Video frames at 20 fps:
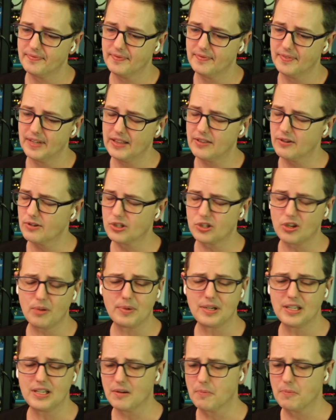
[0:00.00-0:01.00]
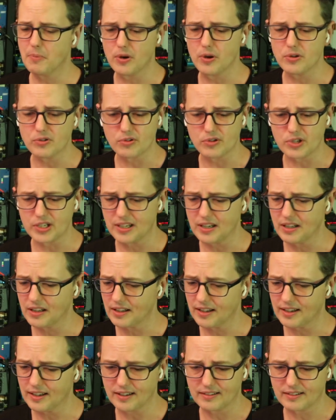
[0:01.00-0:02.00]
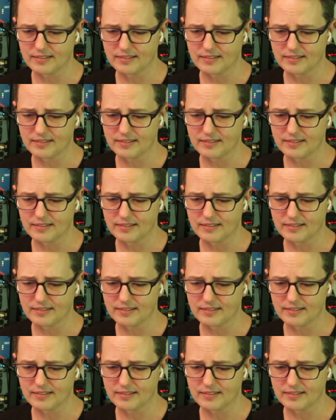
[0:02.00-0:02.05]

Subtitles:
there's so many composers in LA.